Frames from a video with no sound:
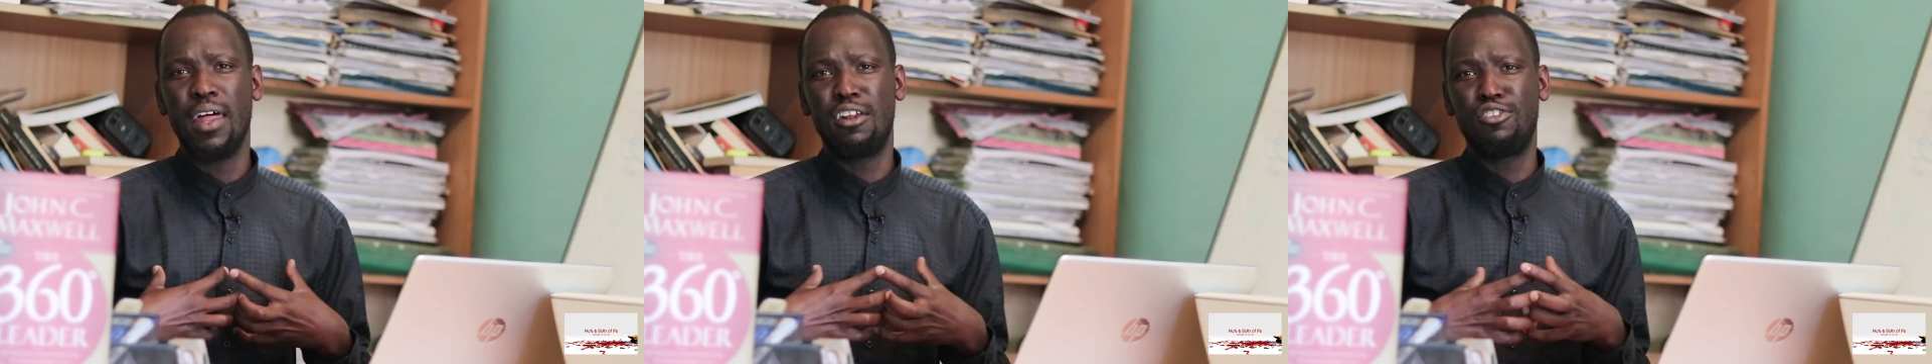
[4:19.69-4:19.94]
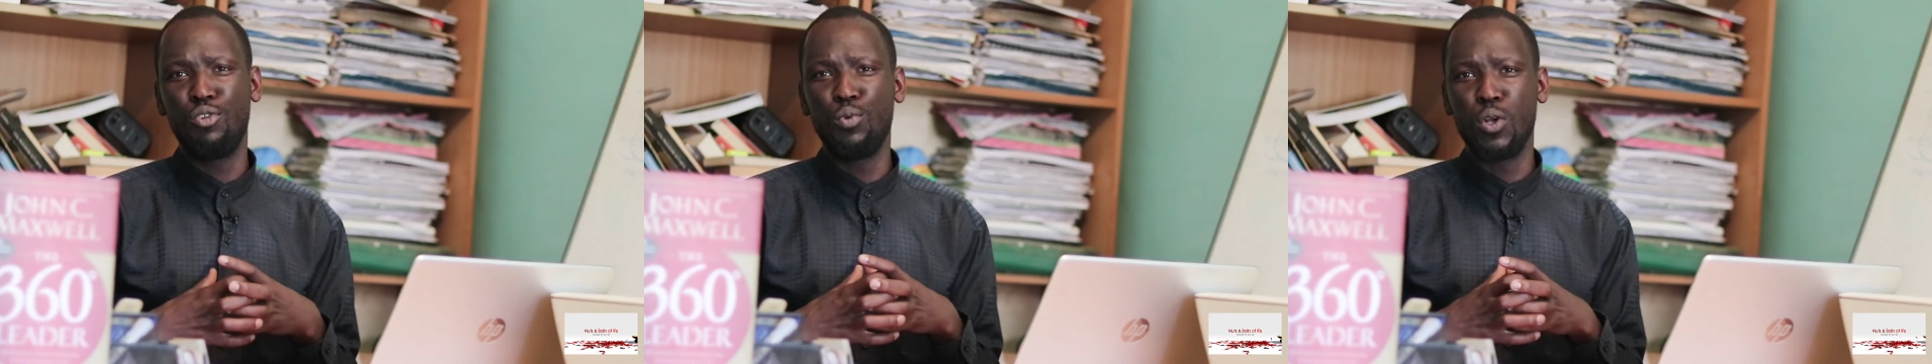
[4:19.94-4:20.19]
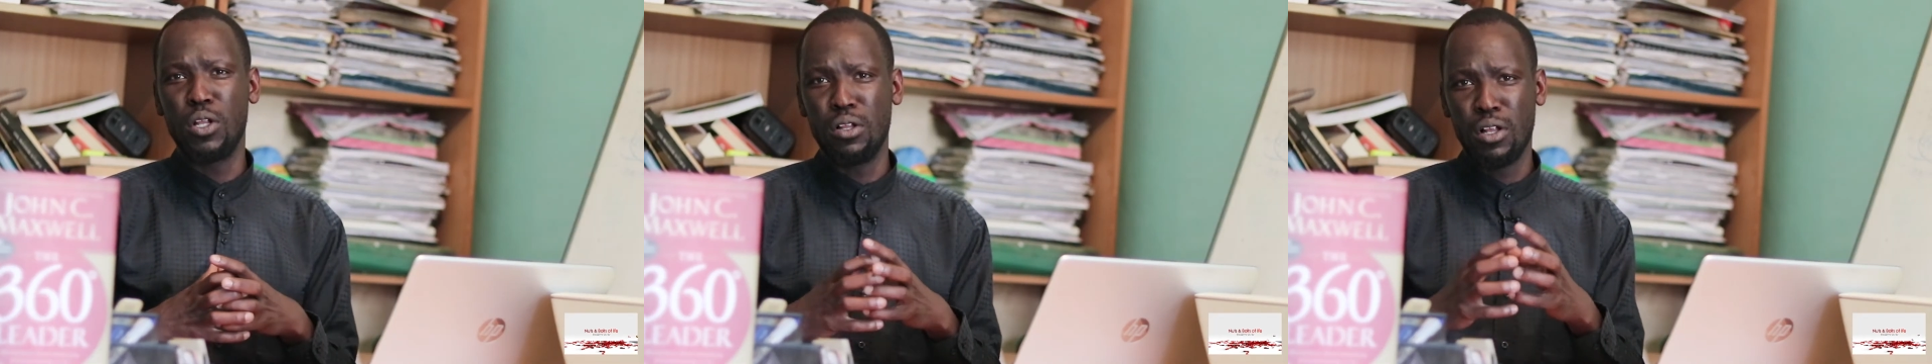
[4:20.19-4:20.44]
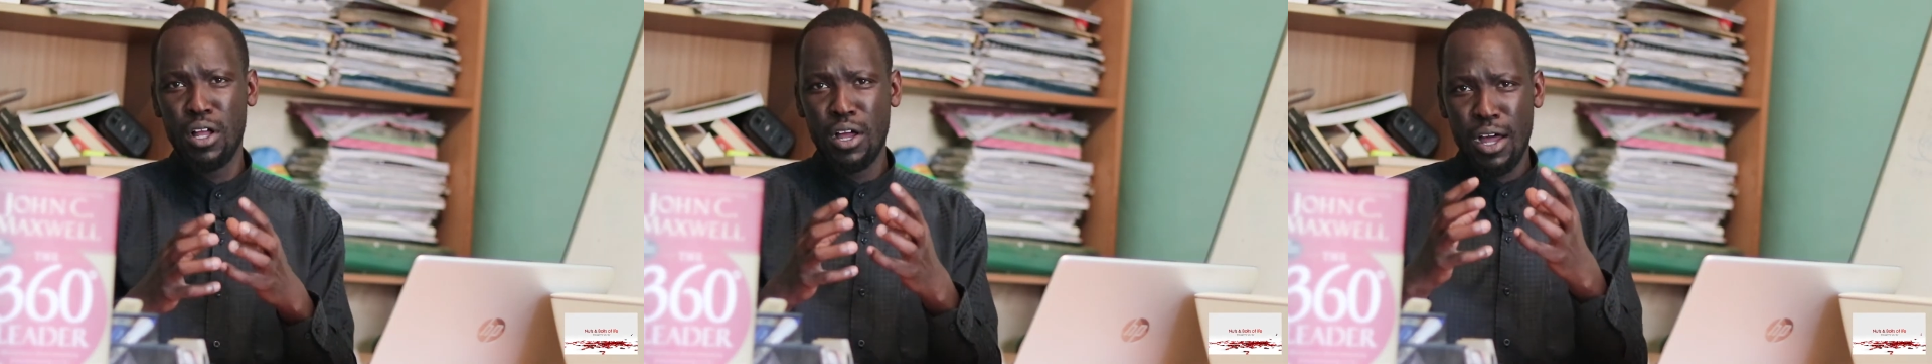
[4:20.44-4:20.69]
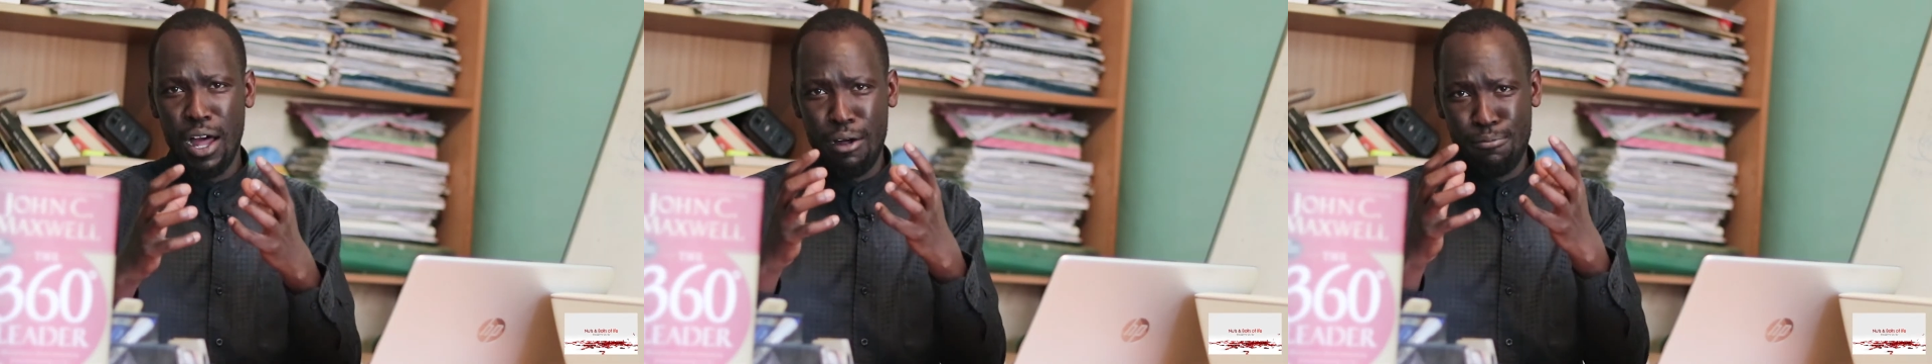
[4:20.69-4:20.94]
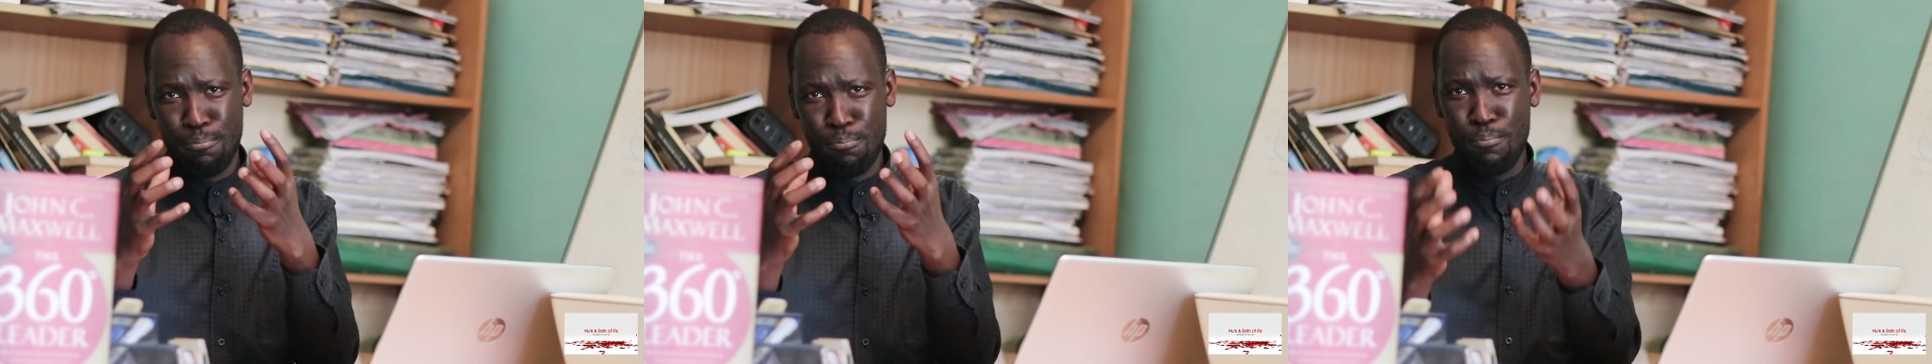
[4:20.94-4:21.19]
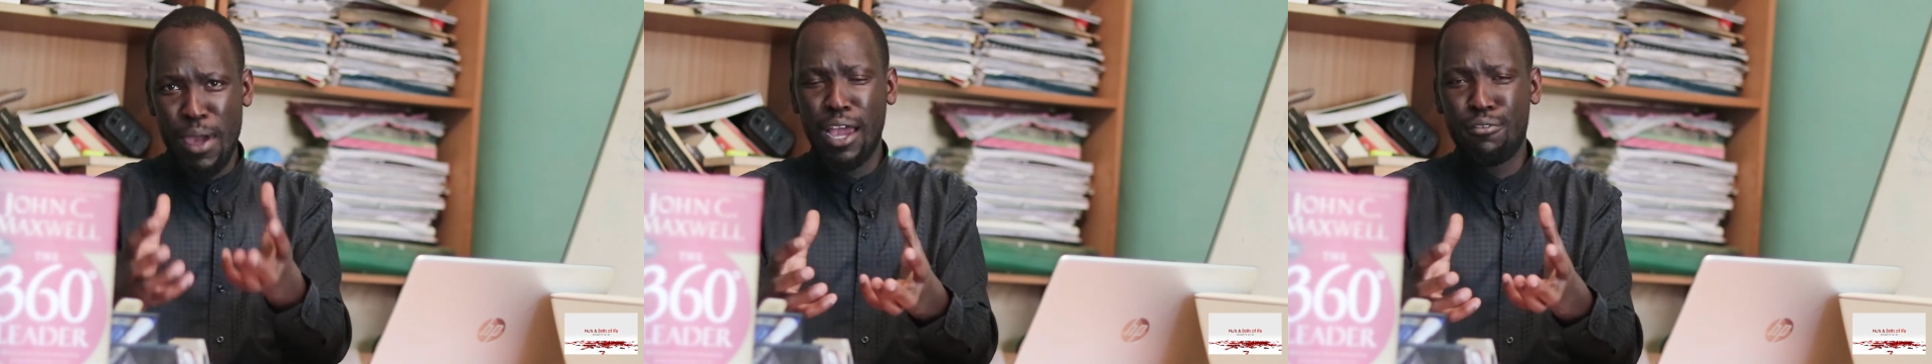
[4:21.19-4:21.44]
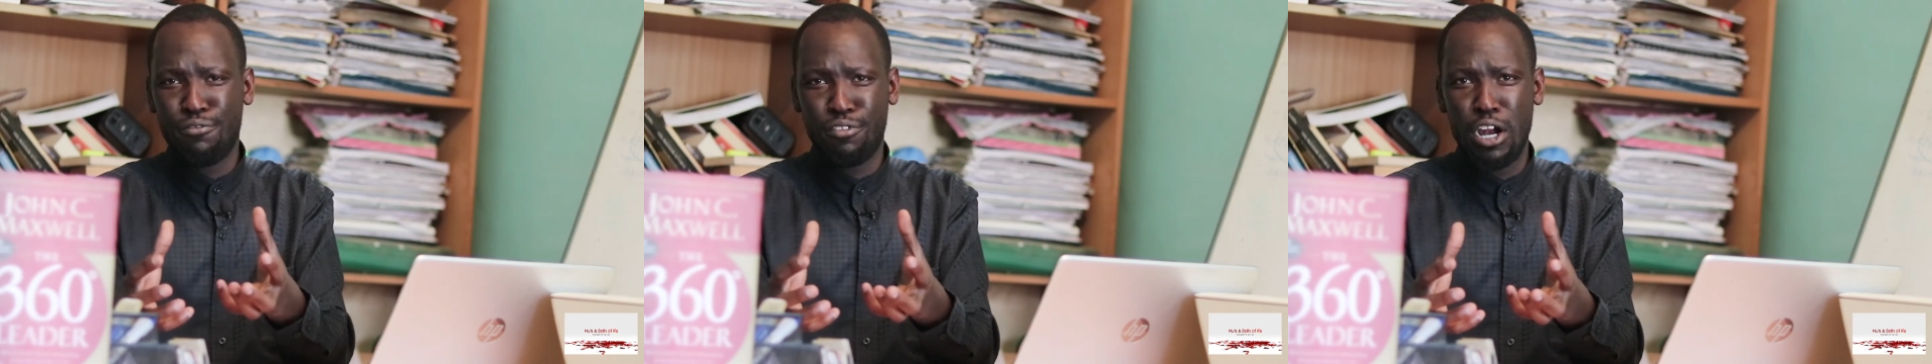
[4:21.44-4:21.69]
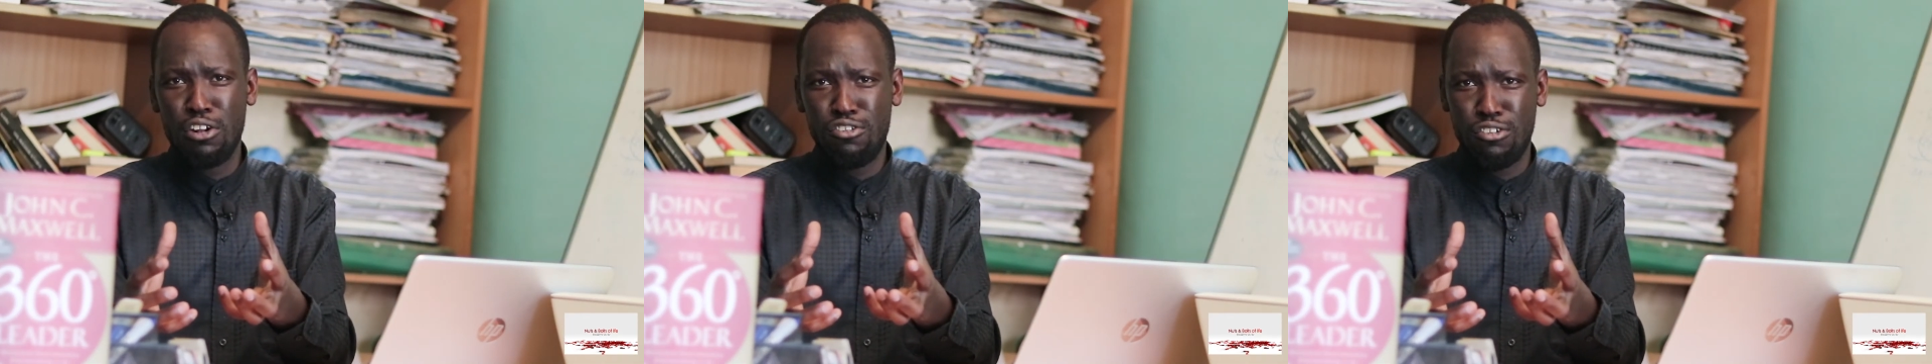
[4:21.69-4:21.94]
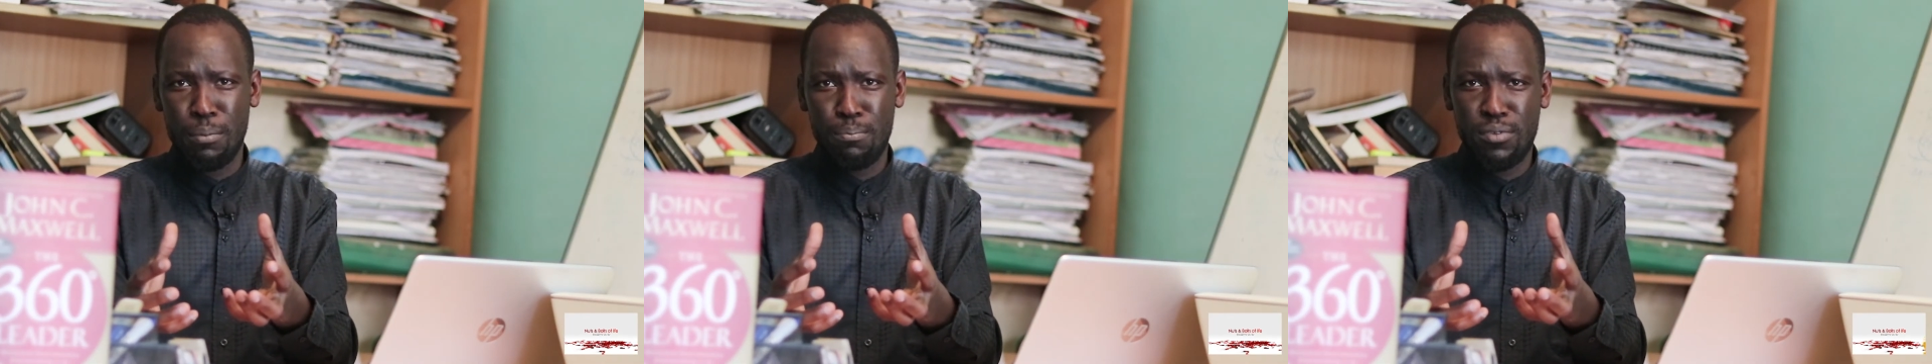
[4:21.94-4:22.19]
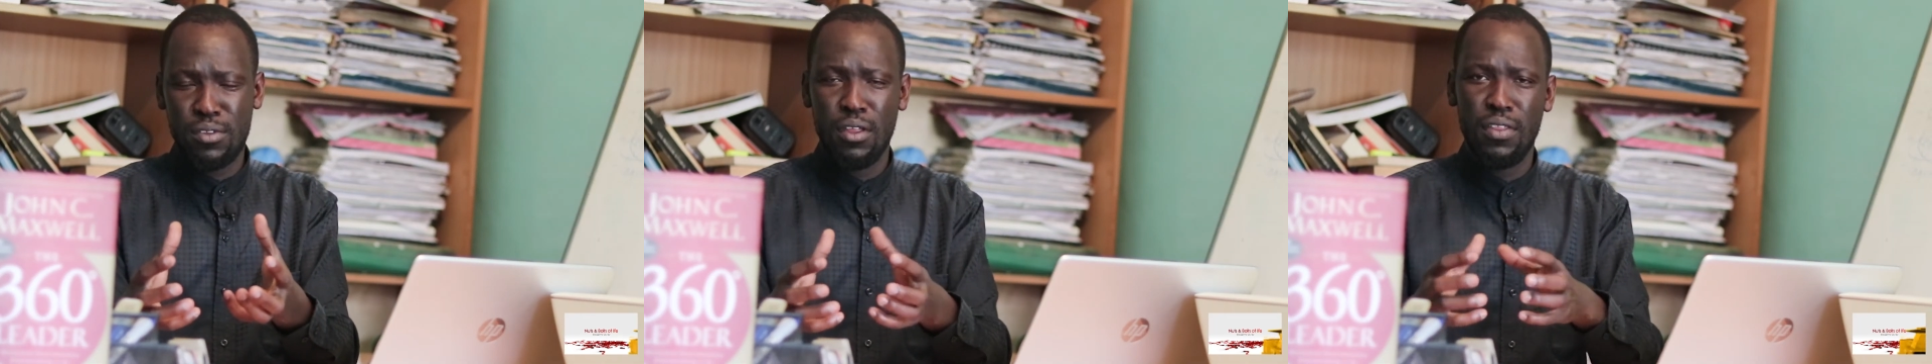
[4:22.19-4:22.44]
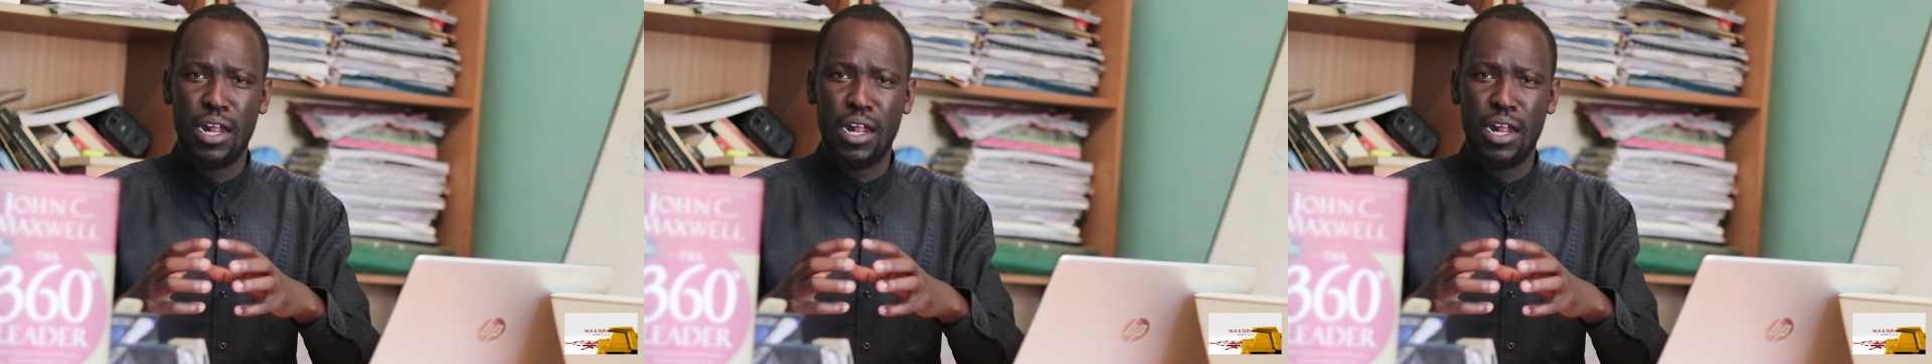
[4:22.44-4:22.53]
that you will uh, make friendships,